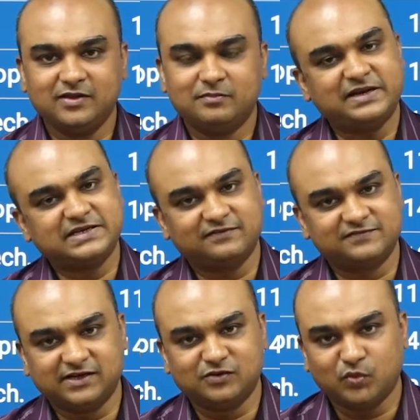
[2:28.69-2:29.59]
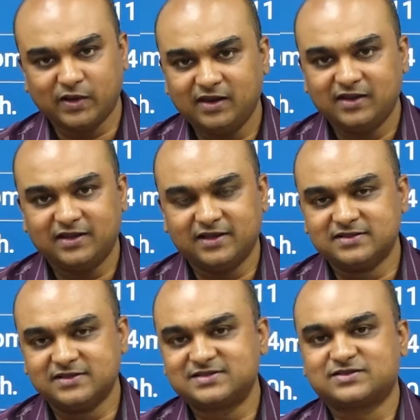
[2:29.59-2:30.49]
might have done well
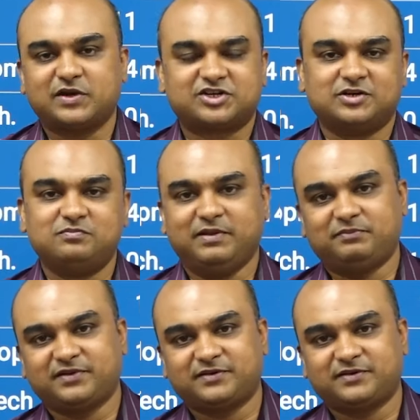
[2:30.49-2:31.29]
in this question paper.